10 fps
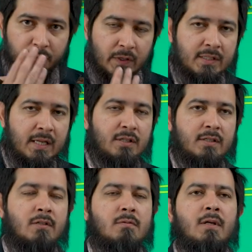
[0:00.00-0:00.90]
first
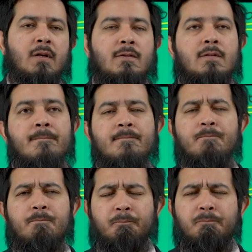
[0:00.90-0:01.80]
instance, because
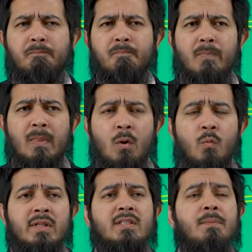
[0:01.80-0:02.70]

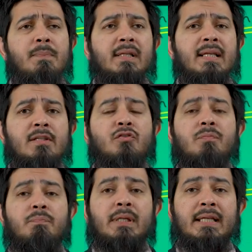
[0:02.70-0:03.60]
once the building is
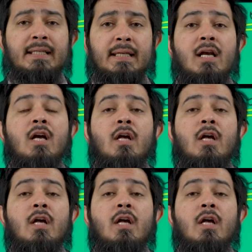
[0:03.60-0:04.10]
completed,